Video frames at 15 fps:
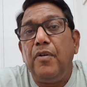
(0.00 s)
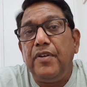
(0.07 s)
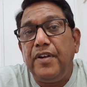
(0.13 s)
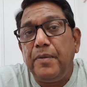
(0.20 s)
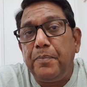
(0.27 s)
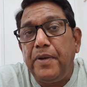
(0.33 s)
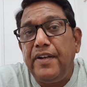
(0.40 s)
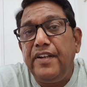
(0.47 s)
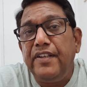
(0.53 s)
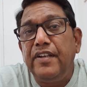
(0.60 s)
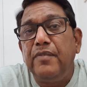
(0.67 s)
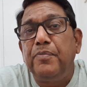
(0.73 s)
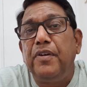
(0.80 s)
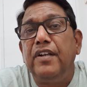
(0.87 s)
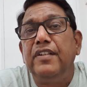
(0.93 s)
Depending
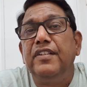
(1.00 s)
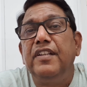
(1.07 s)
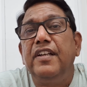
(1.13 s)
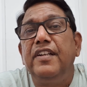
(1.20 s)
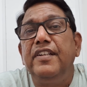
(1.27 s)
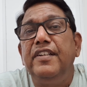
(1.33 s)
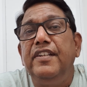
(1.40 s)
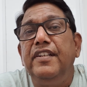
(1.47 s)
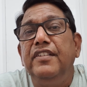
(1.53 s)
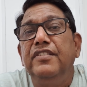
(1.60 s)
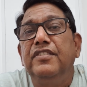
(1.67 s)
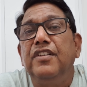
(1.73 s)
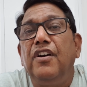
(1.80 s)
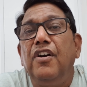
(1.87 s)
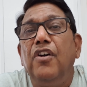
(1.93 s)
upon the
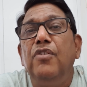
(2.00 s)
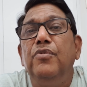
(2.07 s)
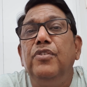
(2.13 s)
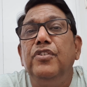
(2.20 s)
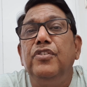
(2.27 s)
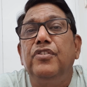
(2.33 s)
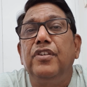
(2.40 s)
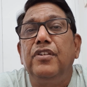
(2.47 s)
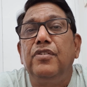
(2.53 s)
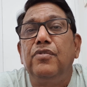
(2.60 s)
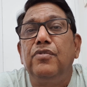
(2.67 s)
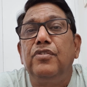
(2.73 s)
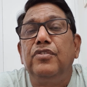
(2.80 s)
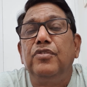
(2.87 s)
readings, how would you conclude?